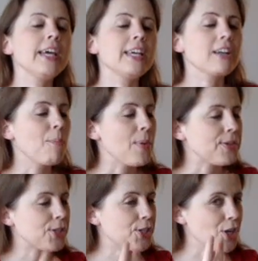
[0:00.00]
It
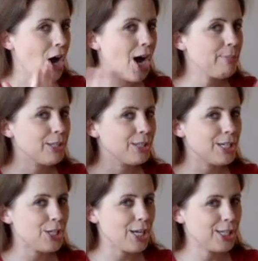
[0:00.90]
most
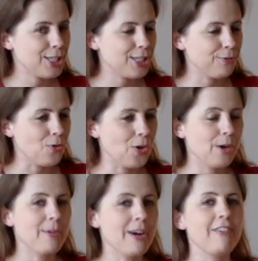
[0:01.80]
commonly takes the
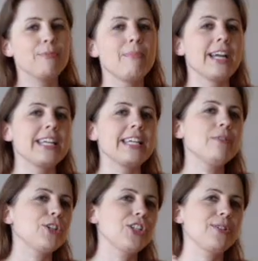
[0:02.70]
form of
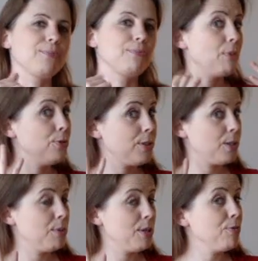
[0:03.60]
money, which
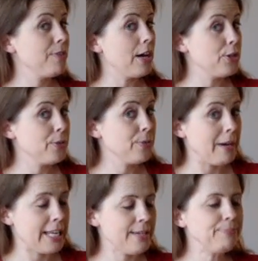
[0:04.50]
most people value
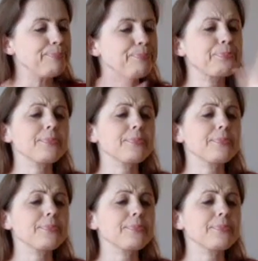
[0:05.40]
money.